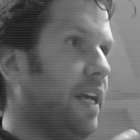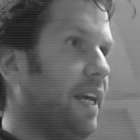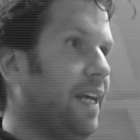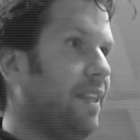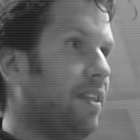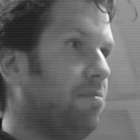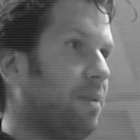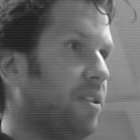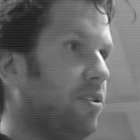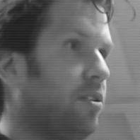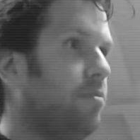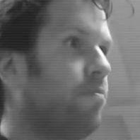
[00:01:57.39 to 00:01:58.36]
and the
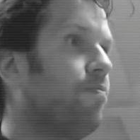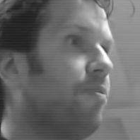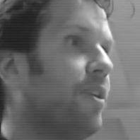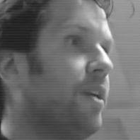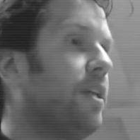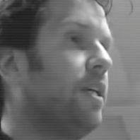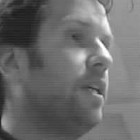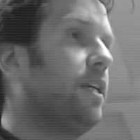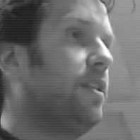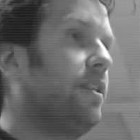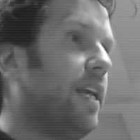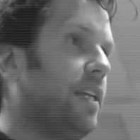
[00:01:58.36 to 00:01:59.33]
muscle
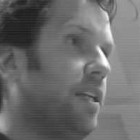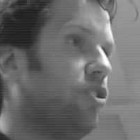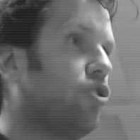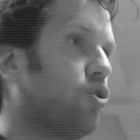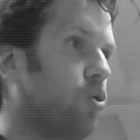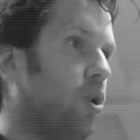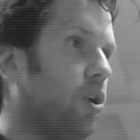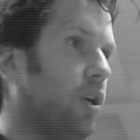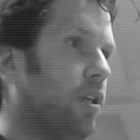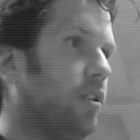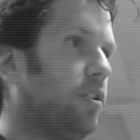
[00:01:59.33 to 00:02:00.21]
is getting stronger.